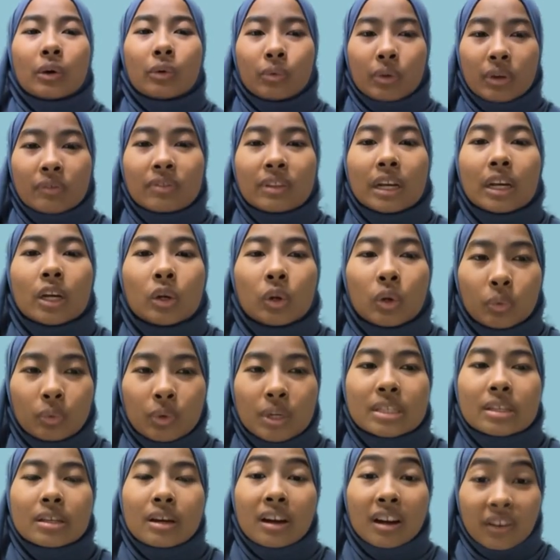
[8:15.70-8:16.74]
with the
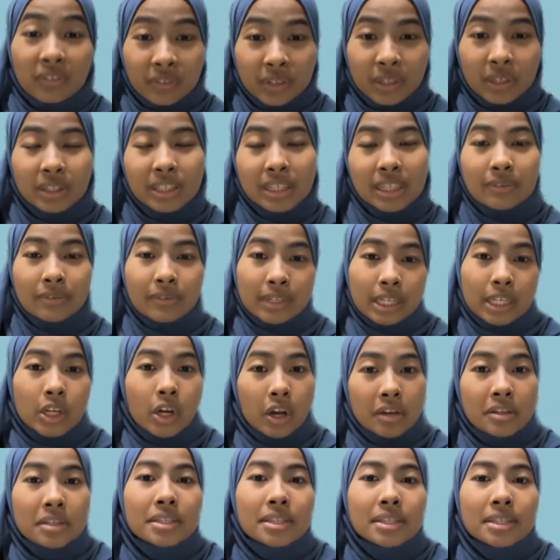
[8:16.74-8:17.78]
lowest overall delivery
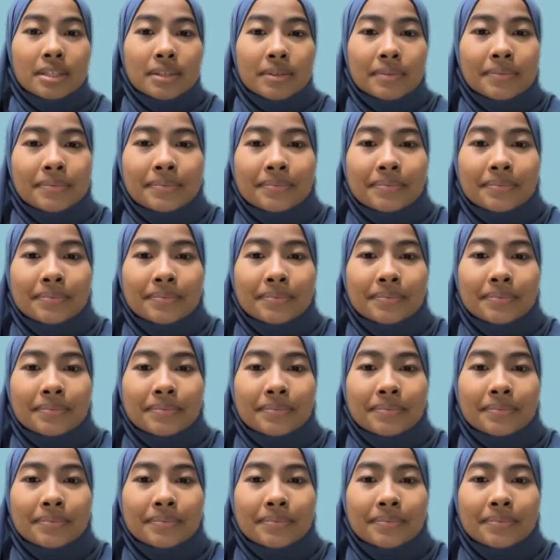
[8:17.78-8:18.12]
cost.